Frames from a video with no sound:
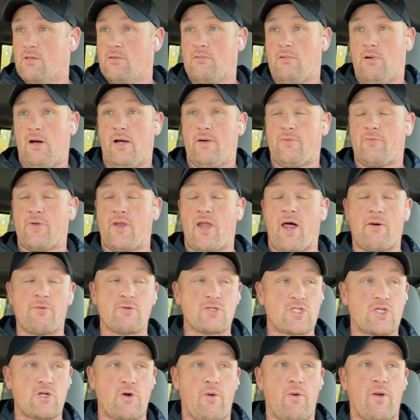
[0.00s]
when I
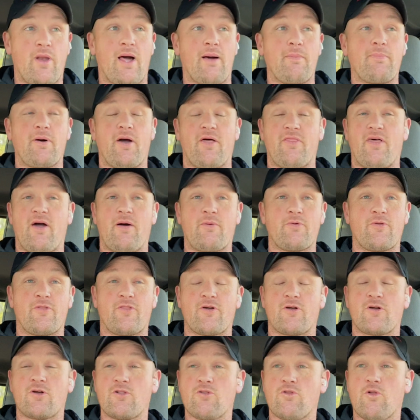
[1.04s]
was growing up, I thought were
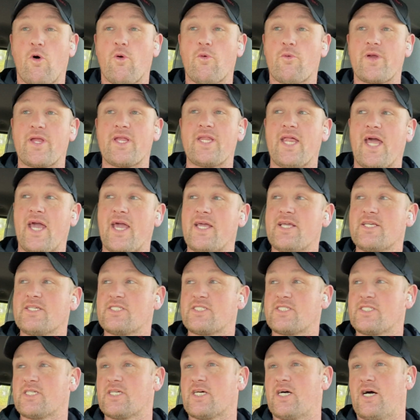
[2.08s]
the glory
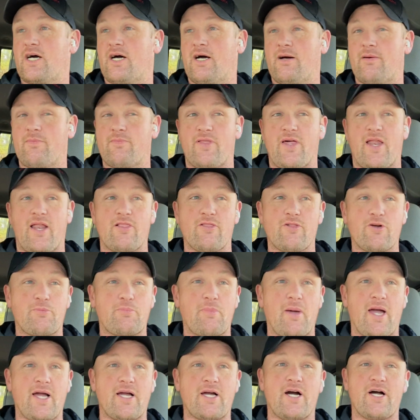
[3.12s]
days that I look
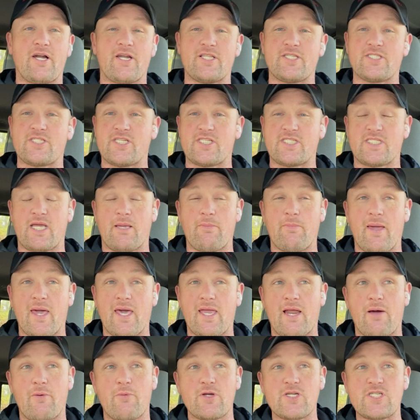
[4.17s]
back on and just say,
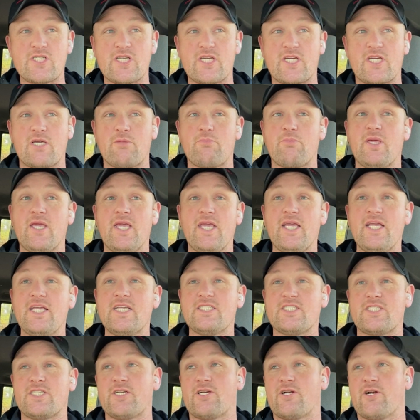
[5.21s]
man, I wish it could be
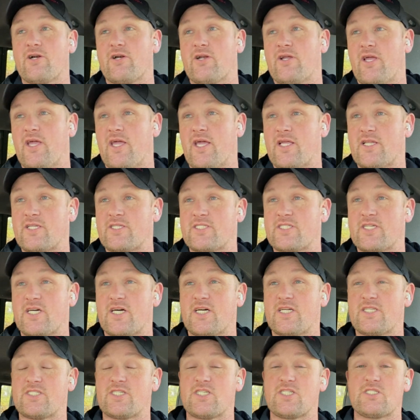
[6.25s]
easier and
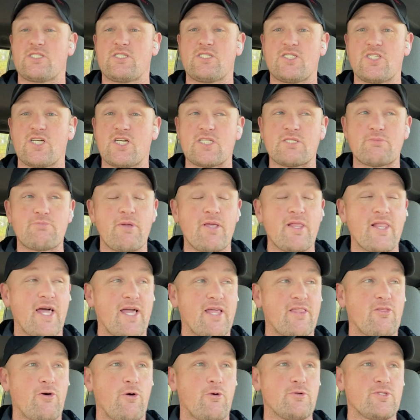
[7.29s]
just be
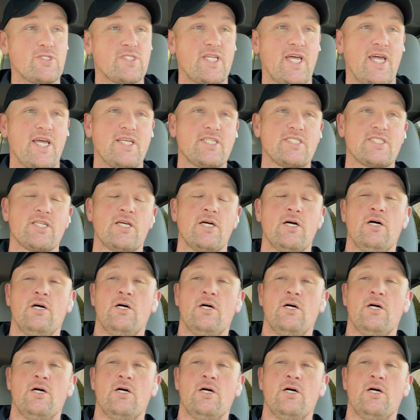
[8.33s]
like those days.